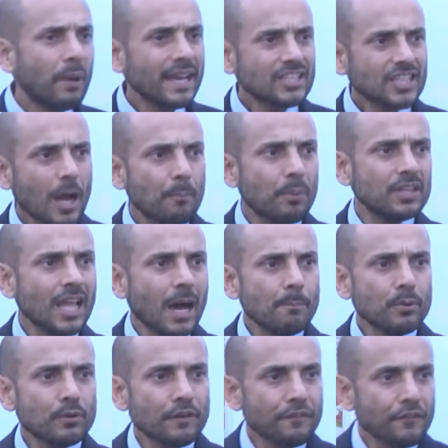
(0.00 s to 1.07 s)
picked up a
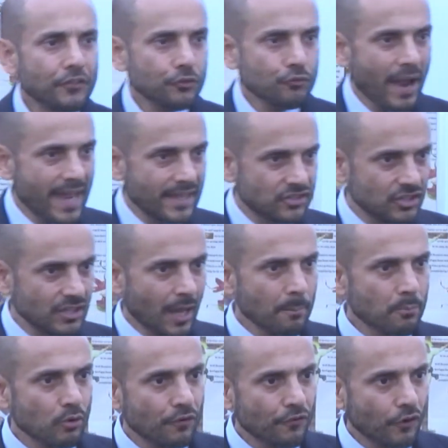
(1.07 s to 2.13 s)
number of threads, a
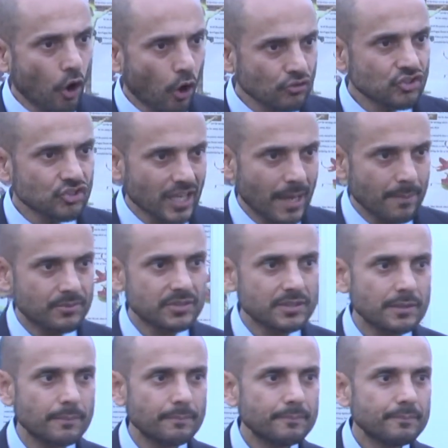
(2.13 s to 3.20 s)
number of concepts.